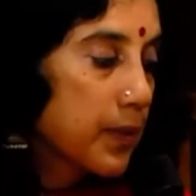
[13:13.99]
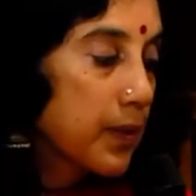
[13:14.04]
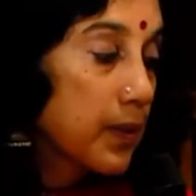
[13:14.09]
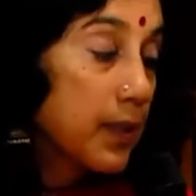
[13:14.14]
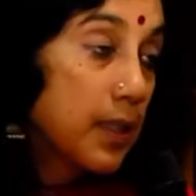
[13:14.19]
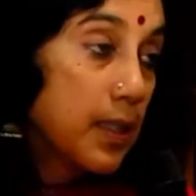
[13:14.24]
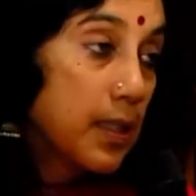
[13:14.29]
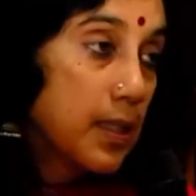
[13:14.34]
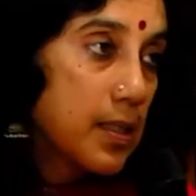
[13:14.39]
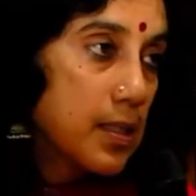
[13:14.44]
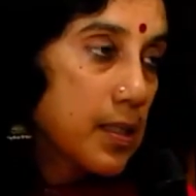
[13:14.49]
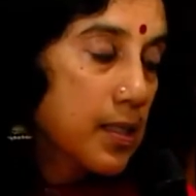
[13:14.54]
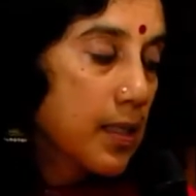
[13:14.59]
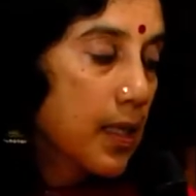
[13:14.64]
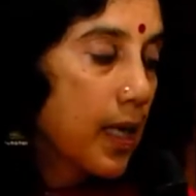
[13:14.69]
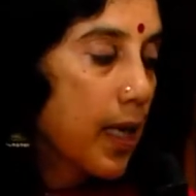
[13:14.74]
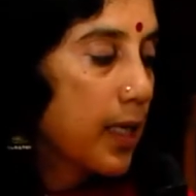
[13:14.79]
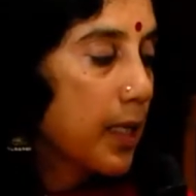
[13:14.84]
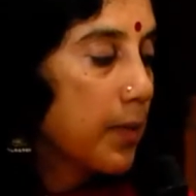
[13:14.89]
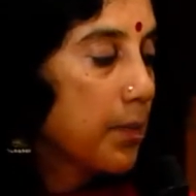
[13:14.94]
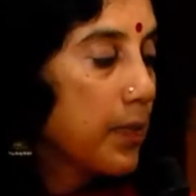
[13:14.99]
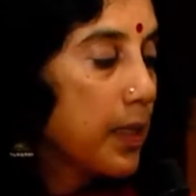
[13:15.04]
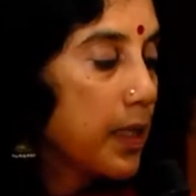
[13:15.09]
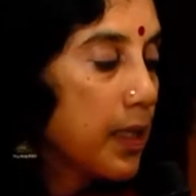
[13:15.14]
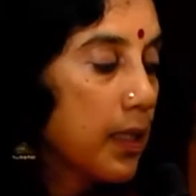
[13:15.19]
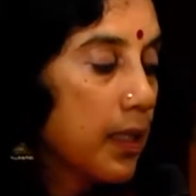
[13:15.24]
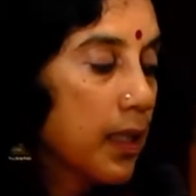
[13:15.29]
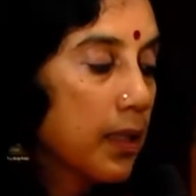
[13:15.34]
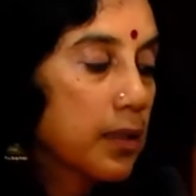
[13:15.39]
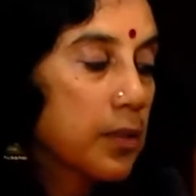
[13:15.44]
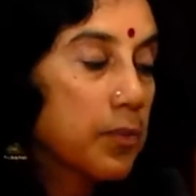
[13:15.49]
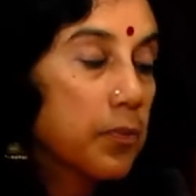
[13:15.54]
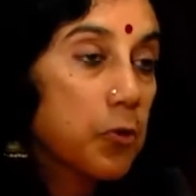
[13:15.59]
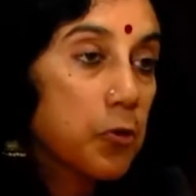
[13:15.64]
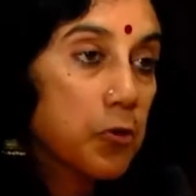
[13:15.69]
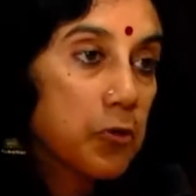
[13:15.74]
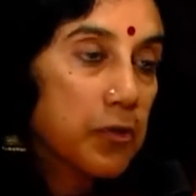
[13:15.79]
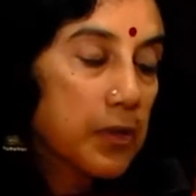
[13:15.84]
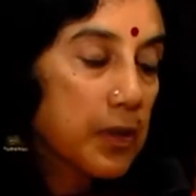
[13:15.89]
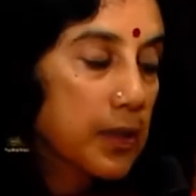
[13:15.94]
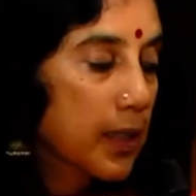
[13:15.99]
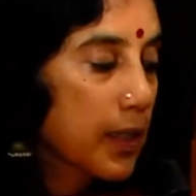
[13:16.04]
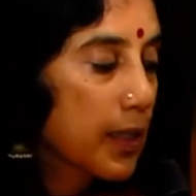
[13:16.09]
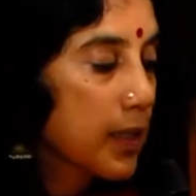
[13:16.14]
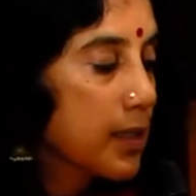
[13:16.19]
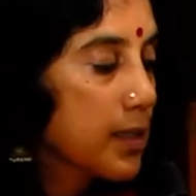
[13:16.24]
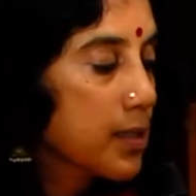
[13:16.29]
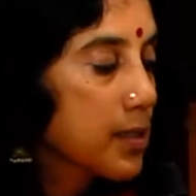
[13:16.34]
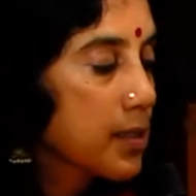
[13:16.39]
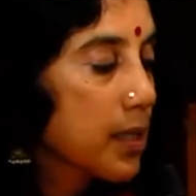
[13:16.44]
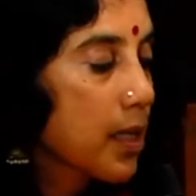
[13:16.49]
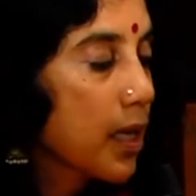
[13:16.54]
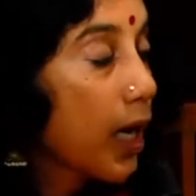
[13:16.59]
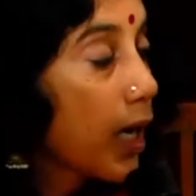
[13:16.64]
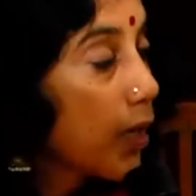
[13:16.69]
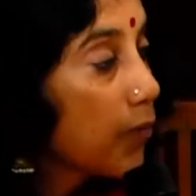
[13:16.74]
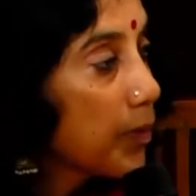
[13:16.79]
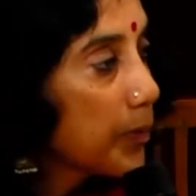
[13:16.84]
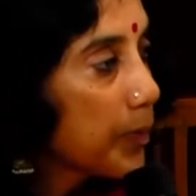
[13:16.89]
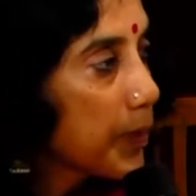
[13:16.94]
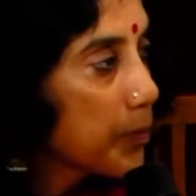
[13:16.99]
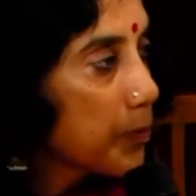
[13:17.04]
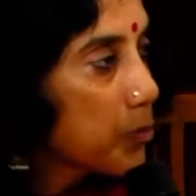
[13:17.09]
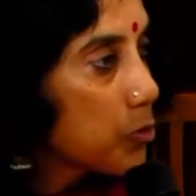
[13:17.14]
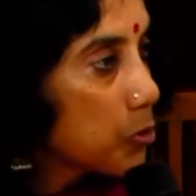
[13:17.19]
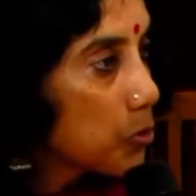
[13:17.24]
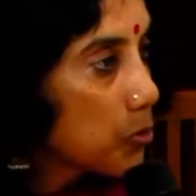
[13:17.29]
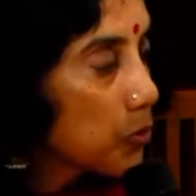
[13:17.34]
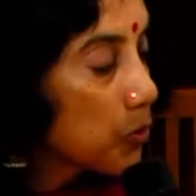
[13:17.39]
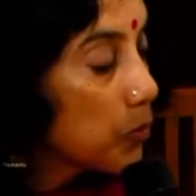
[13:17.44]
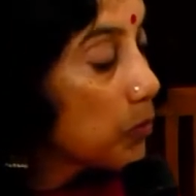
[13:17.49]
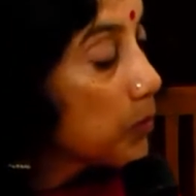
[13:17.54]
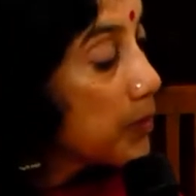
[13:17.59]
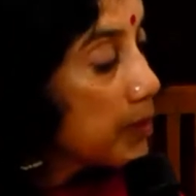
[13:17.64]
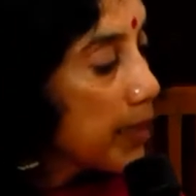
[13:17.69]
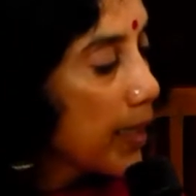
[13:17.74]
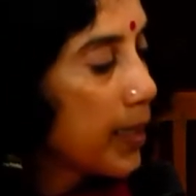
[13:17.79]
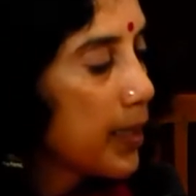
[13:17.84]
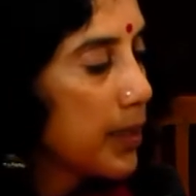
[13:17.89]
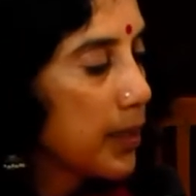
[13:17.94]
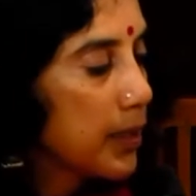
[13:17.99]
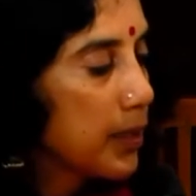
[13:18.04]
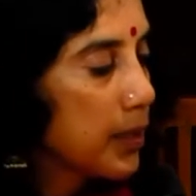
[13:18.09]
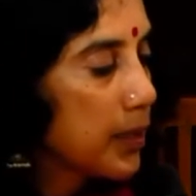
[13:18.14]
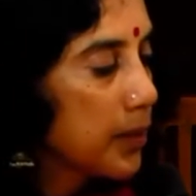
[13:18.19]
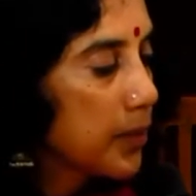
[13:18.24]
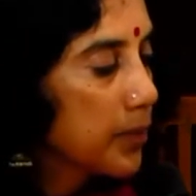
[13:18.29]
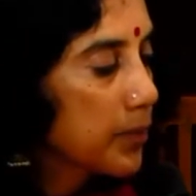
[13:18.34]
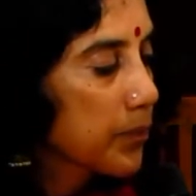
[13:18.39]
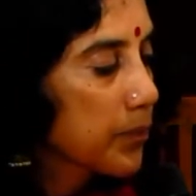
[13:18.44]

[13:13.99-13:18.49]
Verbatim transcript: These and a million other beautiful things our people do daily.